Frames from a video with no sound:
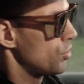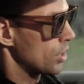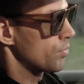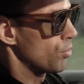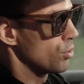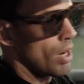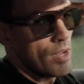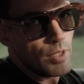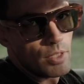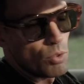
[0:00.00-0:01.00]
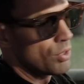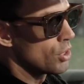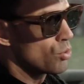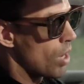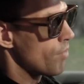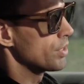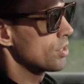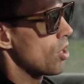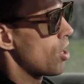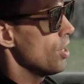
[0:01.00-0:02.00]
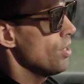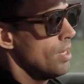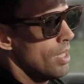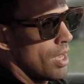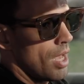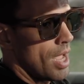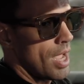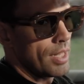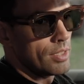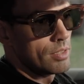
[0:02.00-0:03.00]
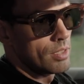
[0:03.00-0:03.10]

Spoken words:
just for driving. So it's a driver's car and